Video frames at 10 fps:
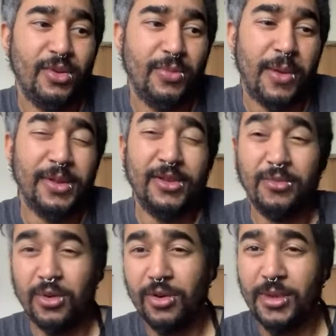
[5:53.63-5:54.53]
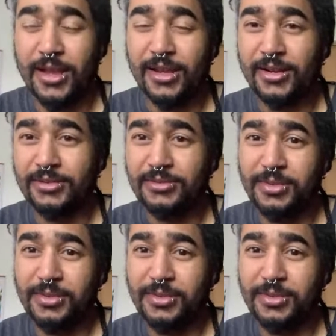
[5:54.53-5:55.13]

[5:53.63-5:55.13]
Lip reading: probably a little more mellow,